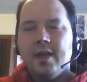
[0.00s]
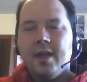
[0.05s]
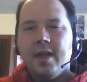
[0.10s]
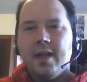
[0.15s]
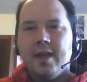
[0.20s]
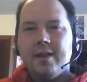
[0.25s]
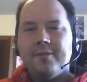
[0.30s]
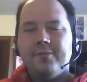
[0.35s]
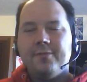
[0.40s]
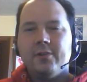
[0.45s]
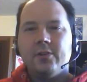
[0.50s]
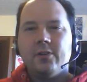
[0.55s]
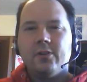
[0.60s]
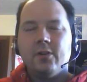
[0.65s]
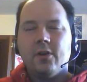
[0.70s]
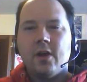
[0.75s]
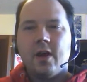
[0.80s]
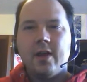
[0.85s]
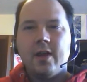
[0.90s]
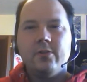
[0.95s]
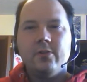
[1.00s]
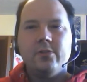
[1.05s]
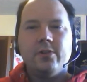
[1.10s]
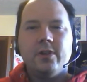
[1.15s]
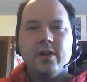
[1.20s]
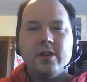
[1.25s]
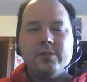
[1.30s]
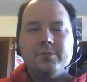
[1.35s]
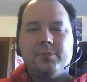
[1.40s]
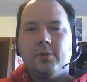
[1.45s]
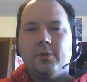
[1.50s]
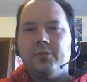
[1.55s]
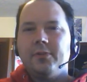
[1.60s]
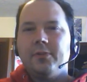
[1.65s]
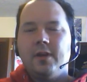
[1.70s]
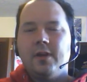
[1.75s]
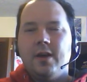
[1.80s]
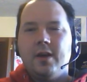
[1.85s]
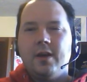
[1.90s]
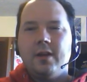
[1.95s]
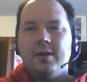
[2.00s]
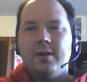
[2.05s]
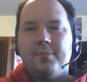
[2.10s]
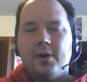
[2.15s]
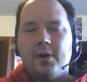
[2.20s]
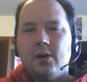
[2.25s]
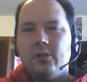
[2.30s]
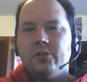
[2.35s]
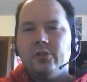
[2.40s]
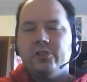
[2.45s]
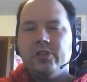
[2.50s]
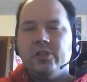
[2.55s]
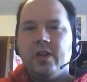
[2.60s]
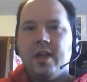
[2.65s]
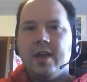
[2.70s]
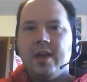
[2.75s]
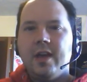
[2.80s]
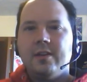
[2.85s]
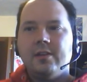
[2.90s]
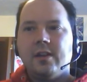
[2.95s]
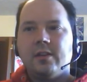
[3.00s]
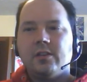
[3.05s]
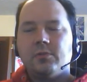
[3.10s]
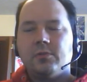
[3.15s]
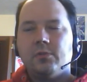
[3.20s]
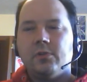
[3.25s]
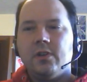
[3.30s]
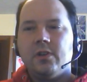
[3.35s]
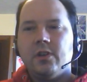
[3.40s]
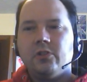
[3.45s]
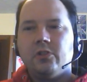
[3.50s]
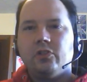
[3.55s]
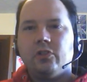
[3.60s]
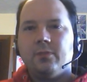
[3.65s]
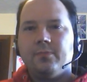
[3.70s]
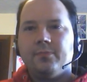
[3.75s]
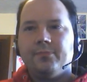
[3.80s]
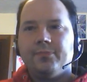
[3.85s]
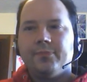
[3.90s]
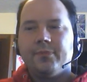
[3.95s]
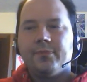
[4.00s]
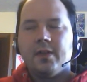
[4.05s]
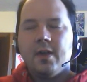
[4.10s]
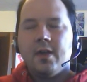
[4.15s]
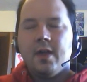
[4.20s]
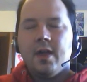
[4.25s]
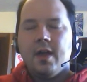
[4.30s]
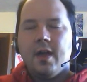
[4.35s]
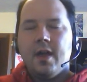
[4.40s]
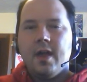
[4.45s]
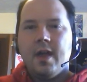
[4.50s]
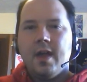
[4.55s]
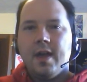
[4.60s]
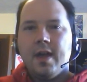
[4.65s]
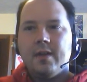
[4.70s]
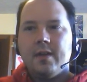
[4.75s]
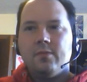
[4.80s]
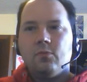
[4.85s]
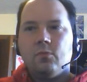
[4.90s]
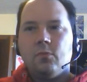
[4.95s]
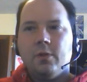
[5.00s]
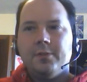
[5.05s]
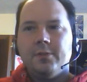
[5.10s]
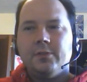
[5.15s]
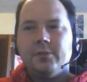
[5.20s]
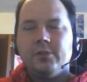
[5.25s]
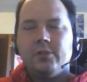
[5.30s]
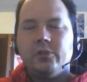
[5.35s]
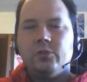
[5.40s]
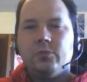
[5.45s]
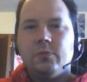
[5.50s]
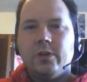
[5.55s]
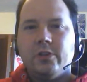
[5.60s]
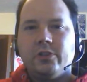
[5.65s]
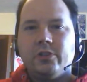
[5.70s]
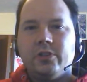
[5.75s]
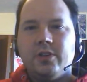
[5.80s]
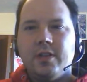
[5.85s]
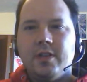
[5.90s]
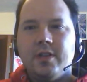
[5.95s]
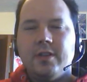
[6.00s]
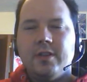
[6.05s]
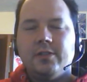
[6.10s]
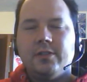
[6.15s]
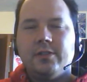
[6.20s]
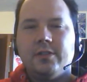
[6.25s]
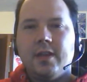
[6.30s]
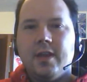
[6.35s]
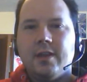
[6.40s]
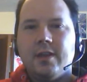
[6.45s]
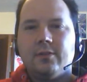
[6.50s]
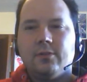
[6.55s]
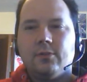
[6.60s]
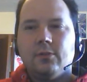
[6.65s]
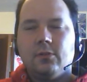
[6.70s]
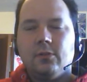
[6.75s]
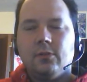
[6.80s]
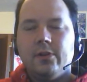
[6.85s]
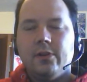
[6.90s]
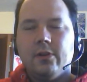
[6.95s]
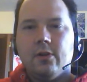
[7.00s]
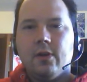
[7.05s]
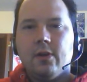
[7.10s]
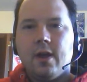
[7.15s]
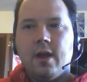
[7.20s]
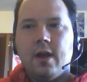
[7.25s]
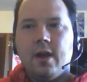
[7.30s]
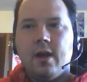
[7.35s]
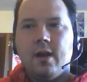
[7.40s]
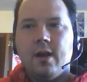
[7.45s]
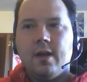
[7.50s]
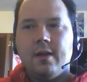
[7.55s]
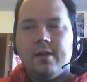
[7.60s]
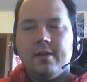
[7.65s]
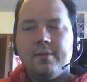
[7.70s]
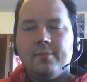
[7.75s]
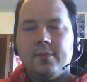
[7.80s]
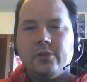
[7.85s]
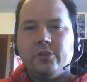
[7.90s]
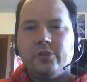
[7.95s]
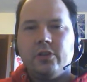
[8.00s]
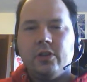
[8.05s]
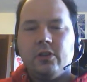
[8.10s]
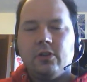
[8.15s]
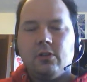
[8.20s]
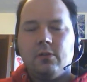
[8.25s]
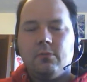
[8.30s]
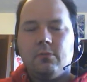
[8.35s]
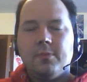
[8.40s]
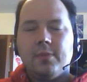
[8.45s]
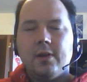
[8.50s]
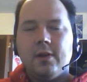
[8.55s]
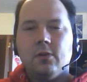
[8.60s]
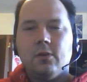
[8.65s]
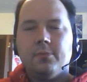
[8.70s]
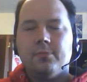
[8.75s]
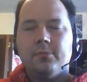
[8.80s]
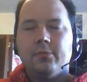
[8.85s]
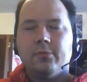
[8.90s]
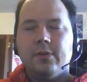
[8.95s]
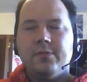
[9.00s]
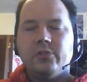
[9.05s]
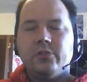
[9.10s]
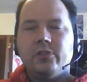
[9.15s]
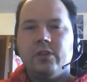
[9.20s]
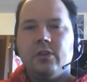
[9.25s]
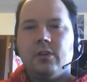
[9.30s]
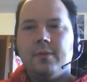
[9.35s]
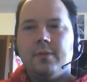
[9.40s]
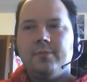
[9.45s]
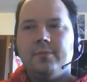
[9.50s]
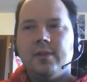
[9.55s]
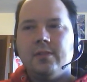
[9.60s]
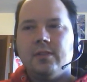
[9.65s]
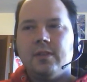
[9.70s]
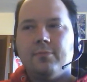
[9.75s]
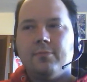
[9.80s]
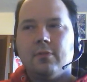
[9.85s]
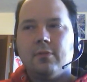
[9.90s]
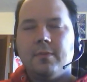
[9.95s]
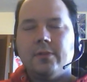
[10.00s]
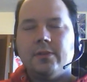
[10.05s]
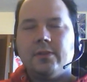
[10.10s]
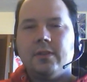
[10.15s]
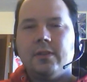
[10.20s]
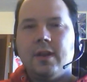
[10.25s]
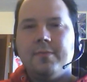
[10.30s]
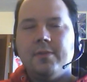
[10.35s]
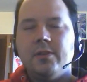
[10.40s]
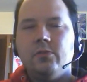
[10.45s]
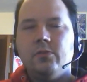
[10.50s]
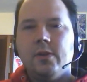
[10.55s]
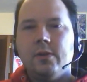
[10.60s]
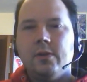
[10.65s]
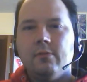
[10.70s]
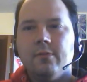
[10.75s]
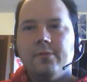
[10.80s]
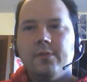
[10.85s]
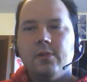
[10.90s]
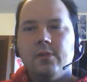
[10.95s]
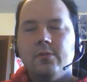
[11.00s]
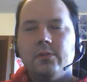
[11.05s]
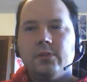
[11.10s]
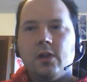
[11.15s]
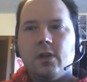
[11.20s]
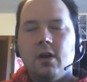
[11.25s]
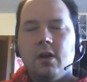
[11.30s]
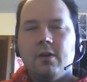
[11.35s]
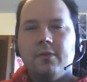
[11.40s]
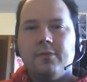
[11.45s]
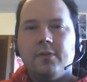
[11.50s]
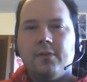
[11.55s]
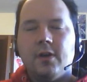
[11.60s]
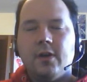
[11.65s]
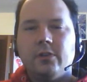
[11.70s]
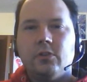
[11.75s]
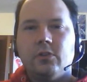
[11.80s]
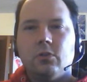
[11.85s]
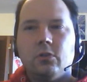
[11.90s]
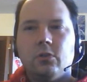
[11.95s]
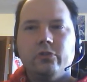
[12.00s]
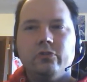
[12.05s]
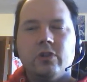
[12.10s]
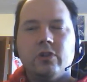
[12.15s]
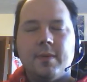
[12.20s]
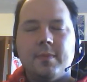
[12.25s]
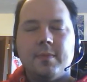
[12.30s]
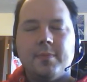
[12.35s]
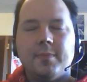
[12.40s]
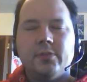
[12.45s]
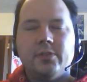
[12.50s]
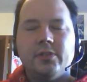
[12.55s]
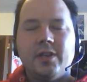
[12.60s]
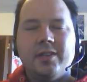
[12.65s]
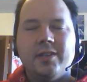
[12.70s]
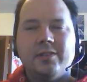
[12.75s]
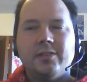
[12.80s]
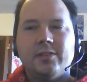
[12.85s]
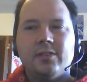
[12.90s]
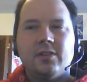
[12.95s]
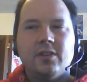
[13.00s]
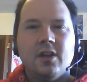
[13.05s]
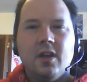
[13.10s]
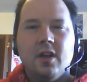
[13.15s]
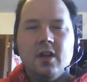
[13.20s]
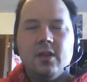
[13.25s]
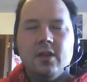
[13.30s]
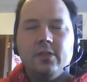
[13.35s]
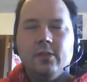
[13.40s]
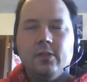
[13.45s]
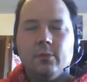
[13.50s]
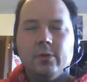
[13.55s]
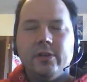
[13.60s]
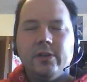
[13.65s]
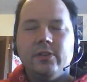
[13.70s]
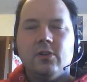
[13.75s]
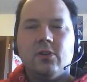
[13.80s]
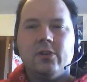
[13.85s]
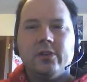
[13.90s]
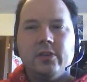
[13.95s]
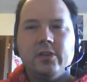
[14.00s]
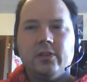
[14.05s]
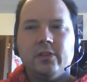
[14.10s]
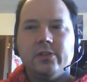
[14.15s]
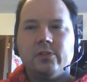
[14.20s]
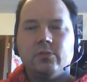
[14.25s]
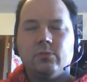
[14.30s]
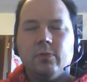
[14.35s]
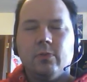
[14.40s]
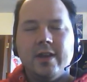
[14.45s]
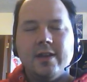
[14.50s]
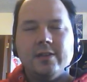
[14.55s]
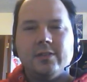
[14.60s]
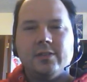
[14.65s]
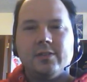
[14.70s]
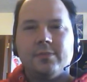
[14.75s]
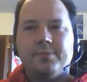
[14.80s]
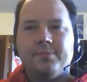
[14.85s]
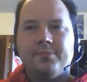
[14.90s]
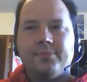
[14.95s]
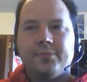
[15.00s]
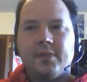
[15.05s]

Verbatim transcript: and I figure I owe you guys both an apology and an explanation. And what the situation is that earlier uh, in my channel, one of my previous channel updates, I promised that I'd be doing reviews of uh, Total Drama Presents The Ridonculous Race